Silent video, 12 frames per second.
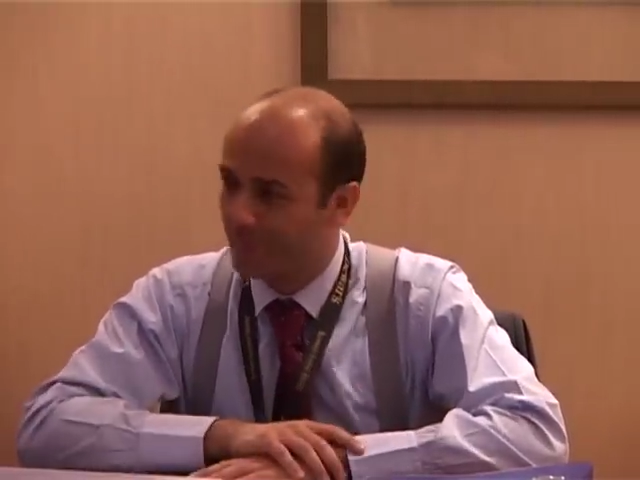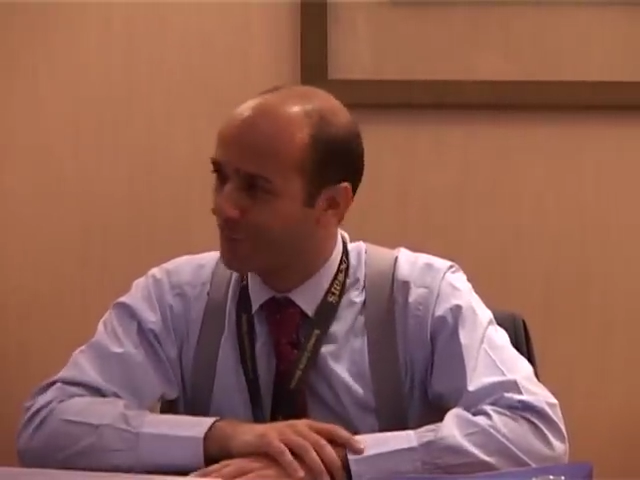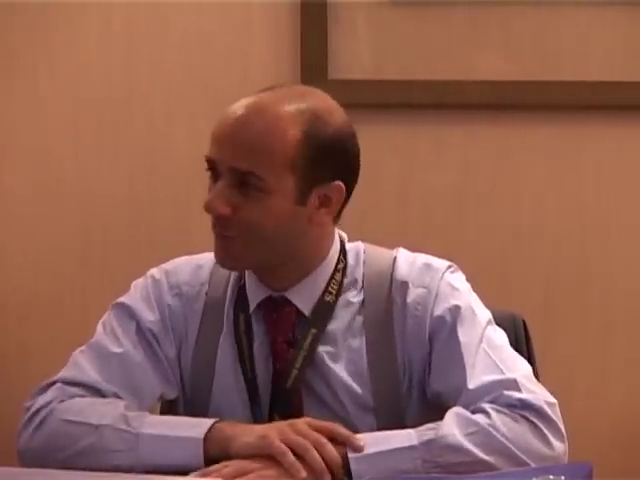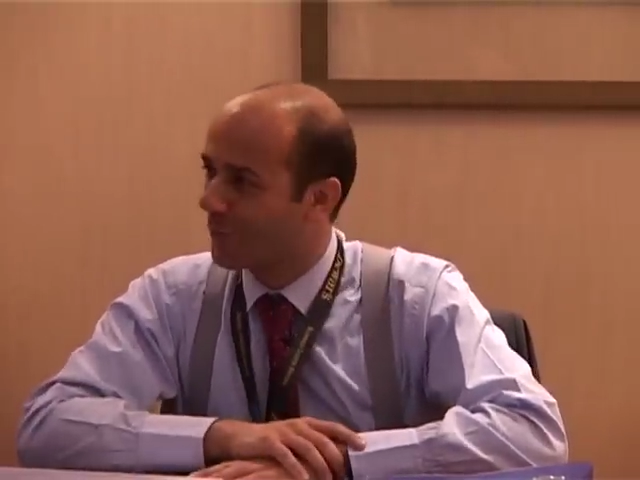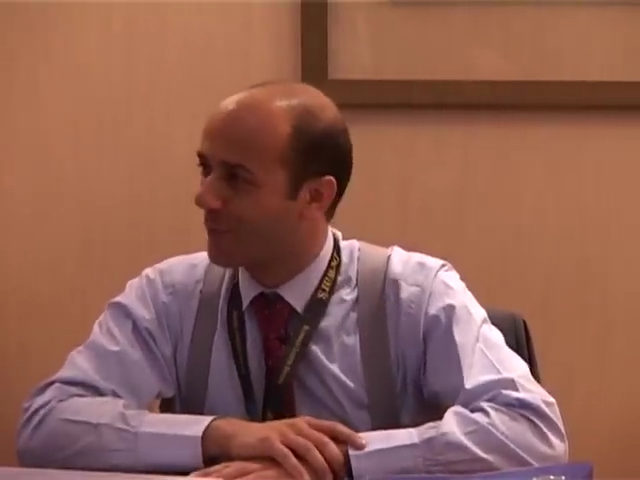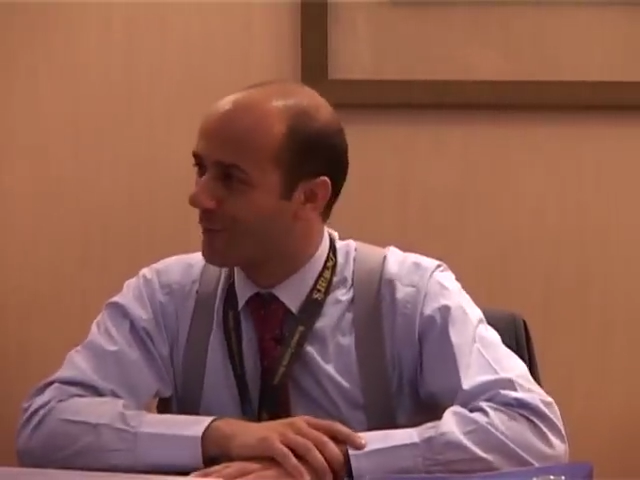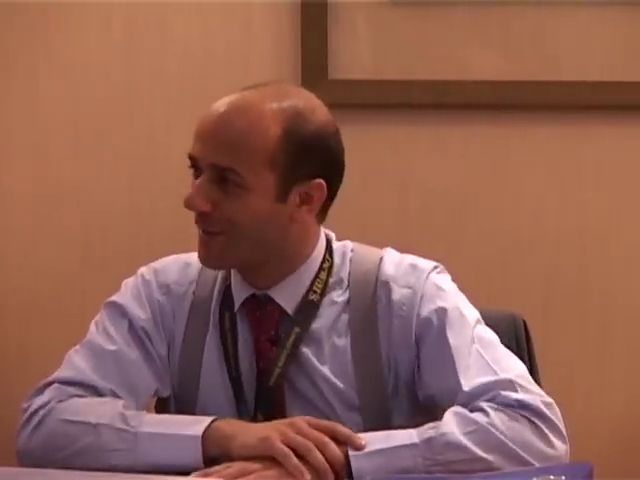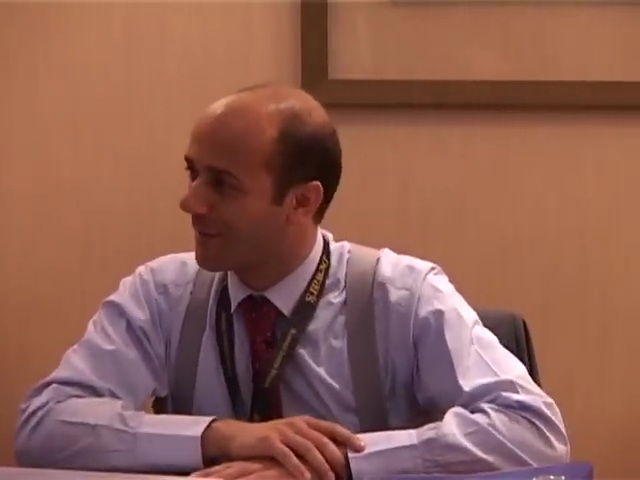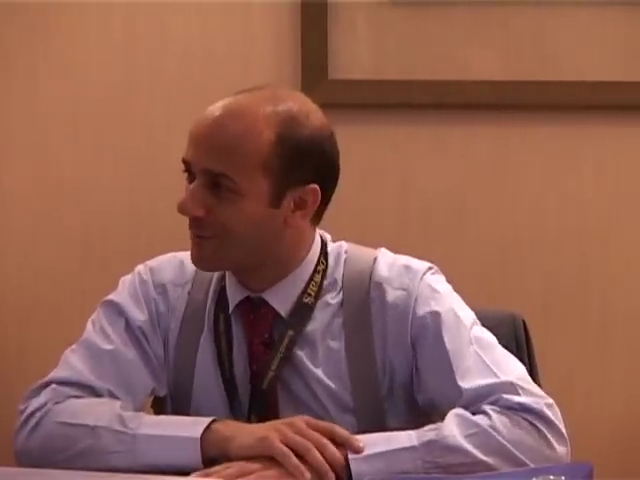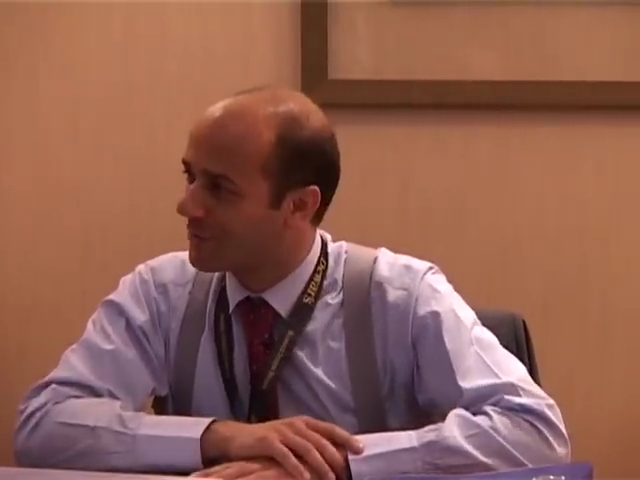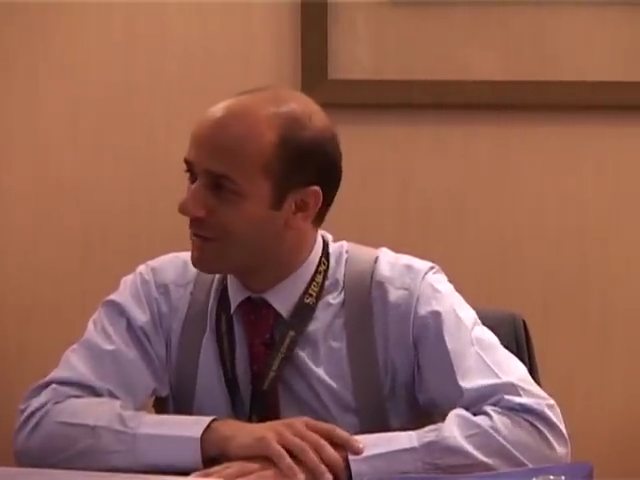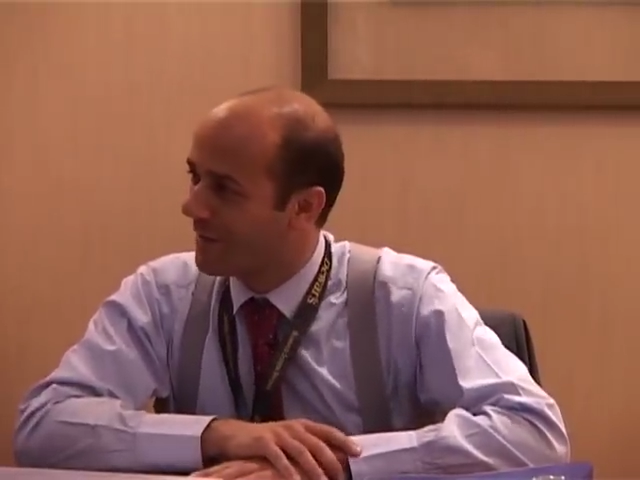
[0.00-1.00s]
serving as
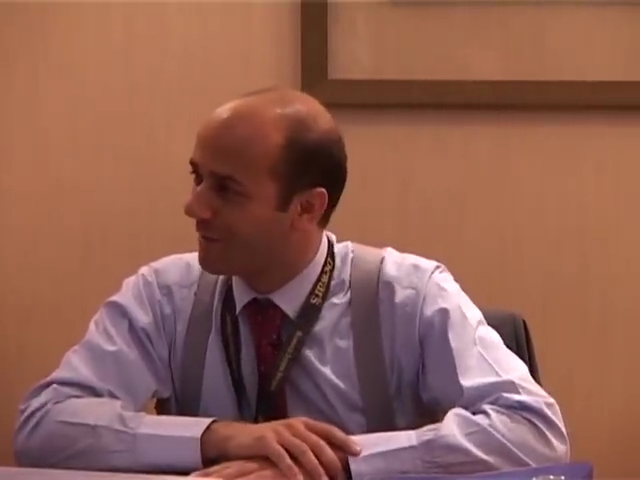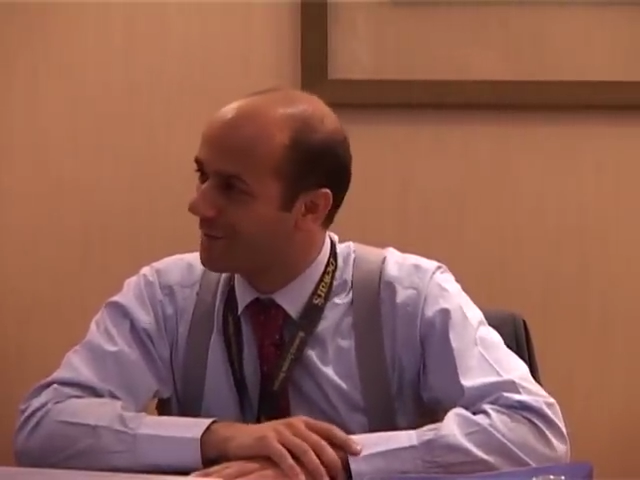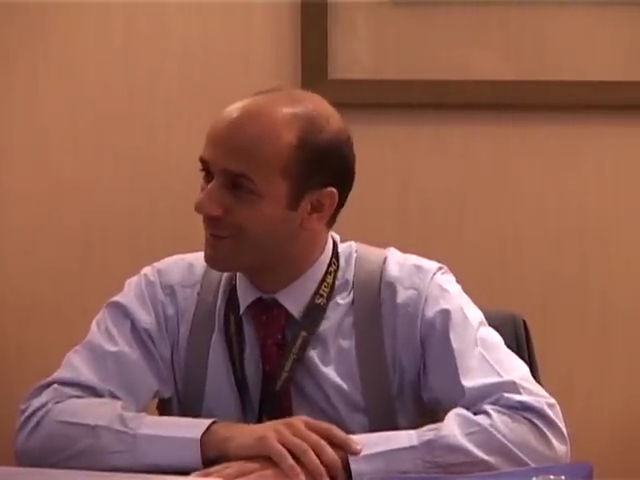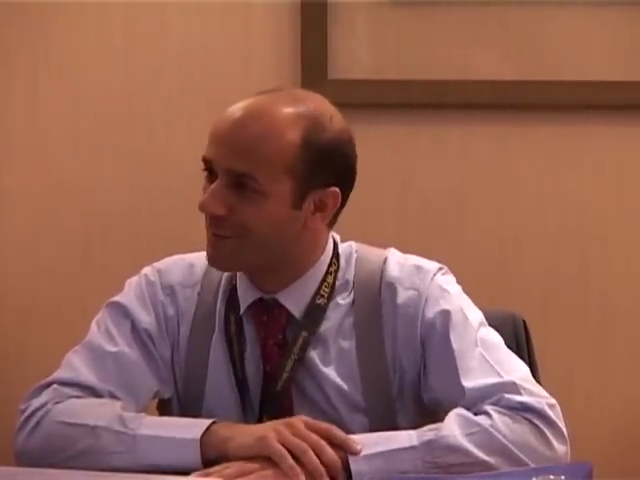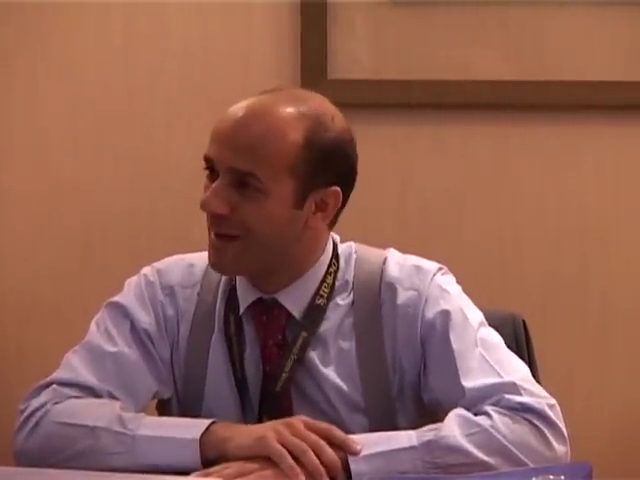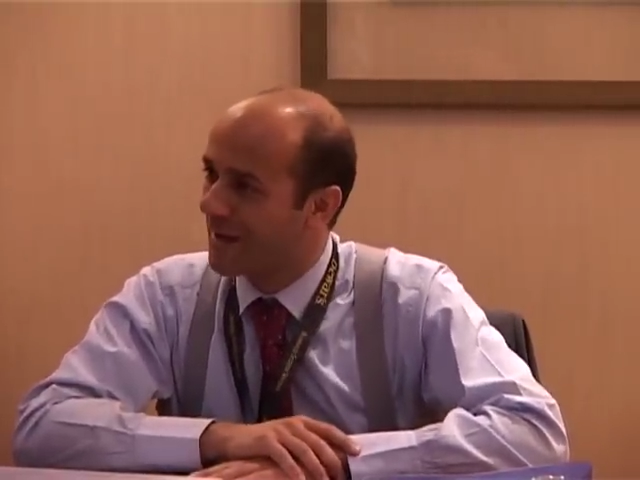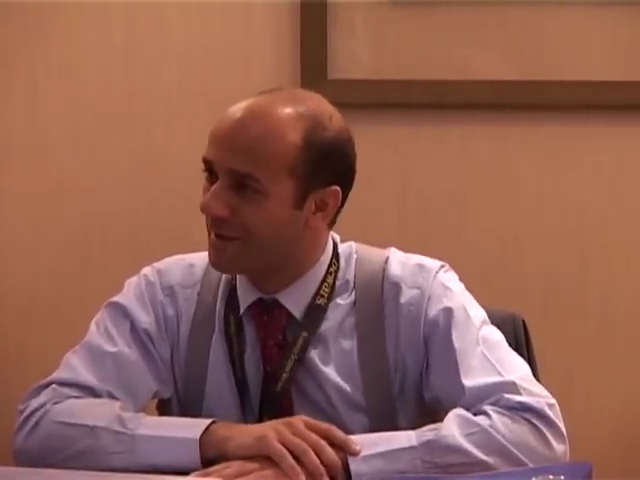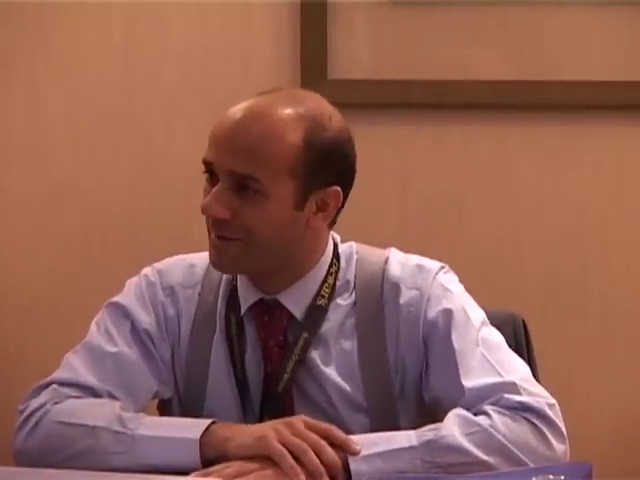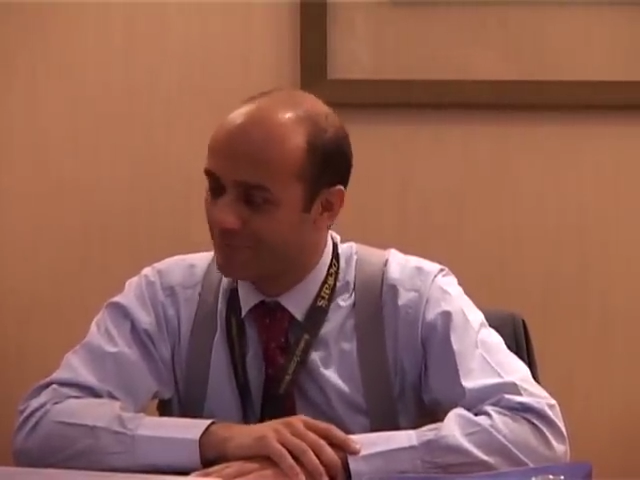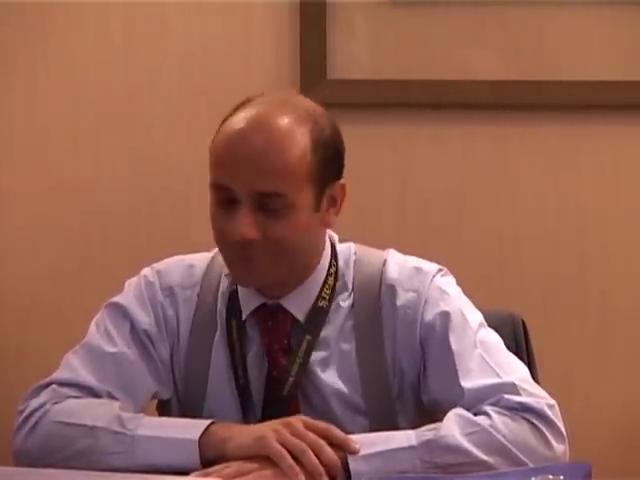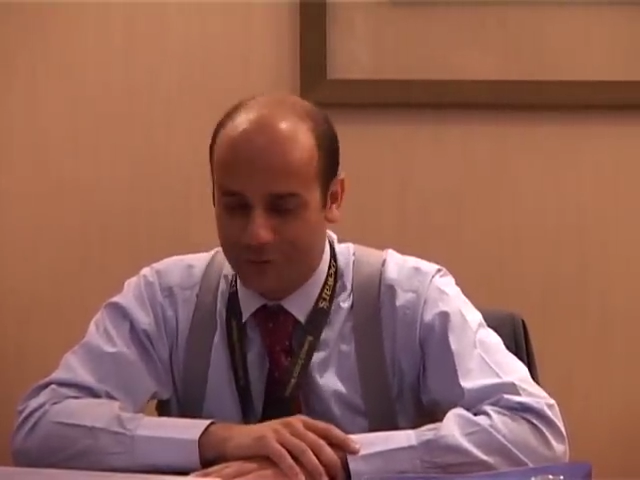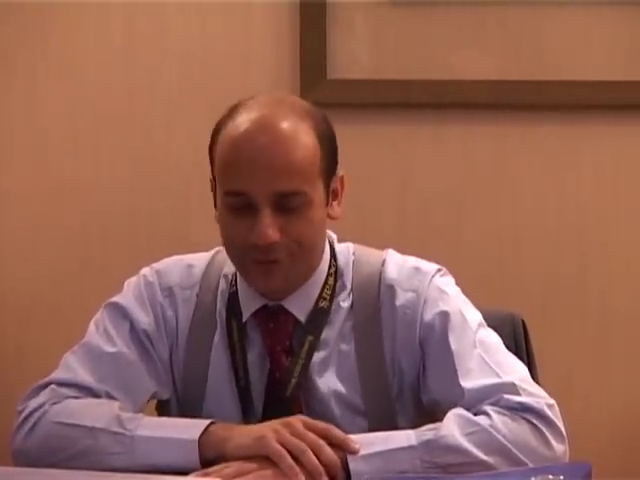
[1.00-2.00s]
chair of this panel
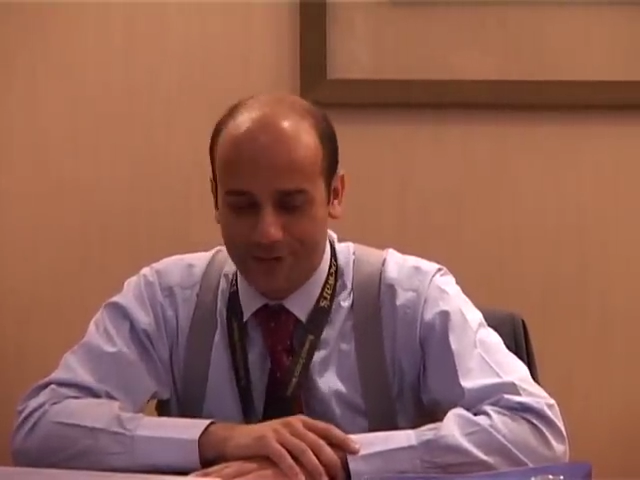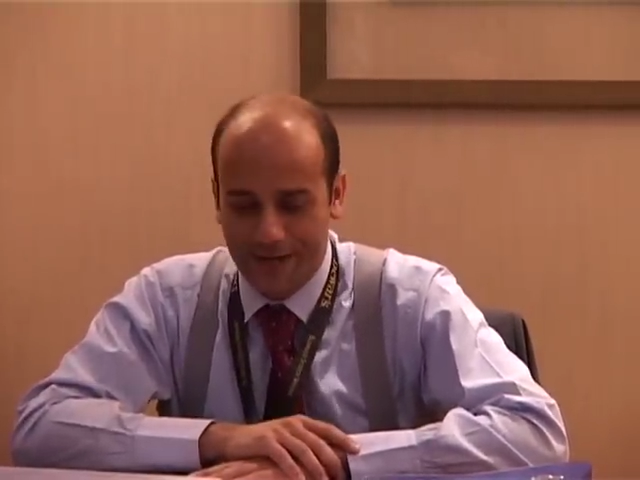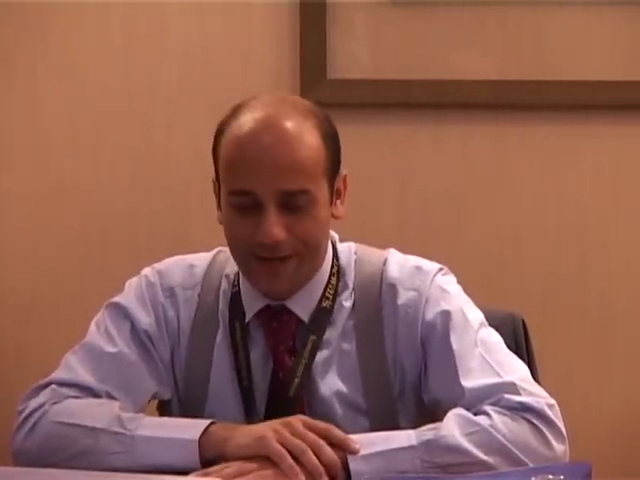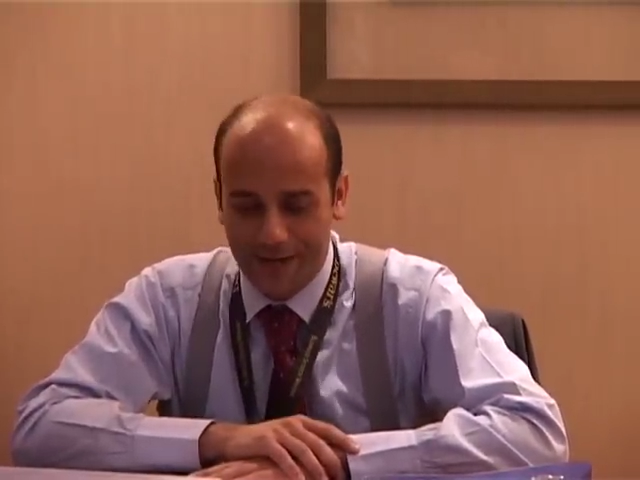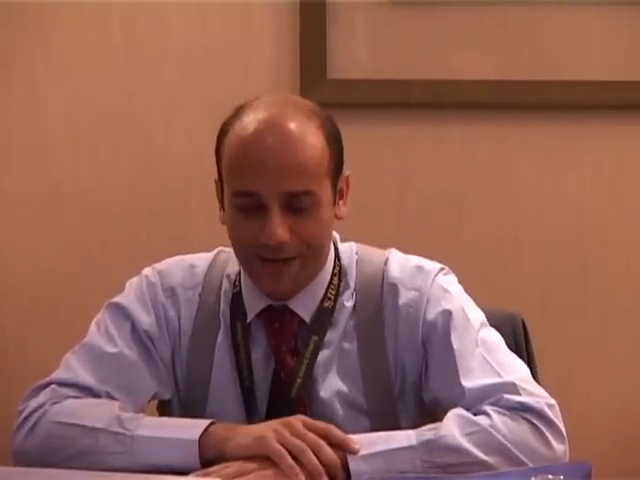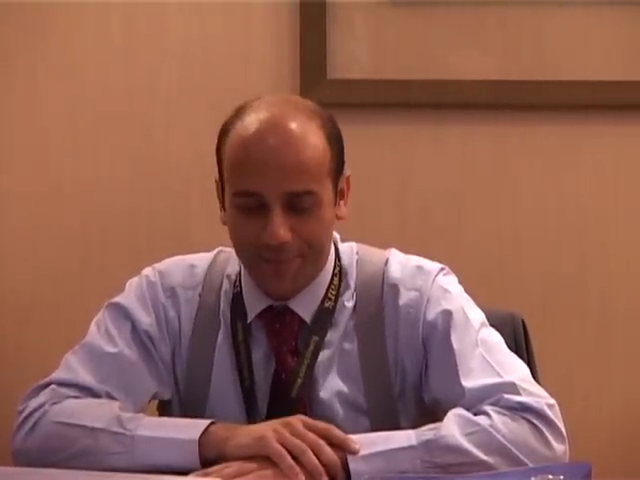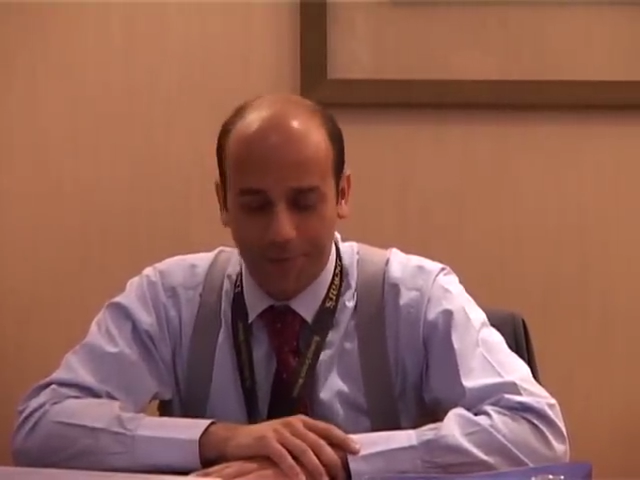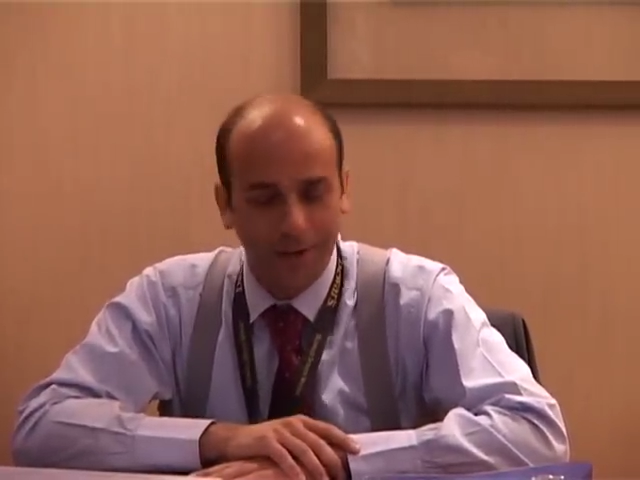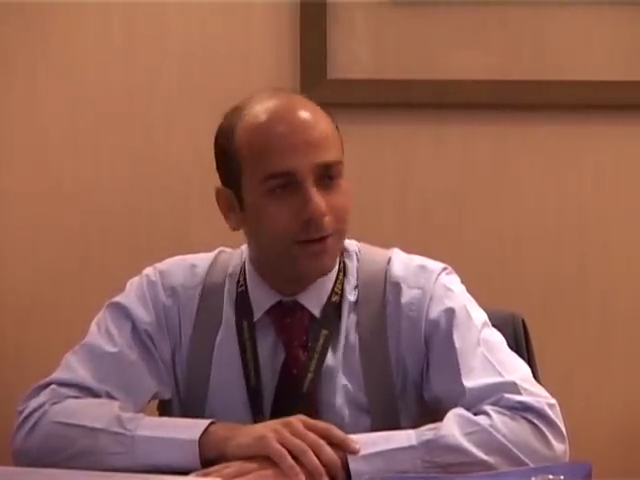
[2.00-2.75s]
today, I'm